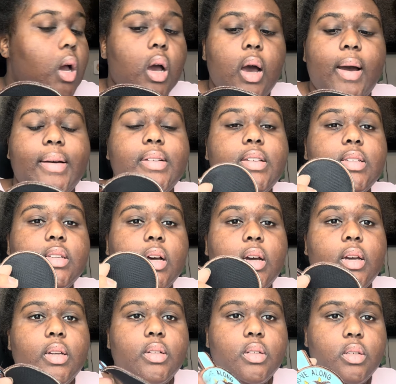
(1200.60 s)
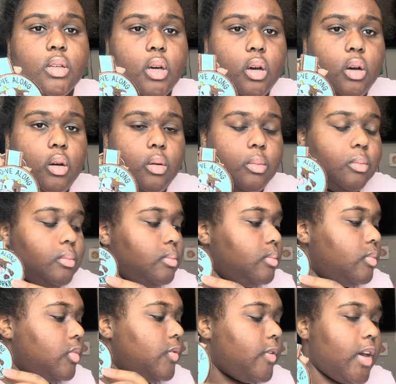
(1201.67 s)
I designed
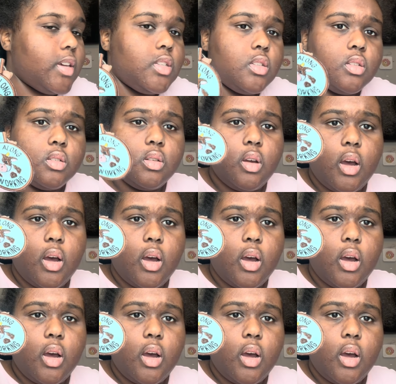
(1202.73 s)
the vest.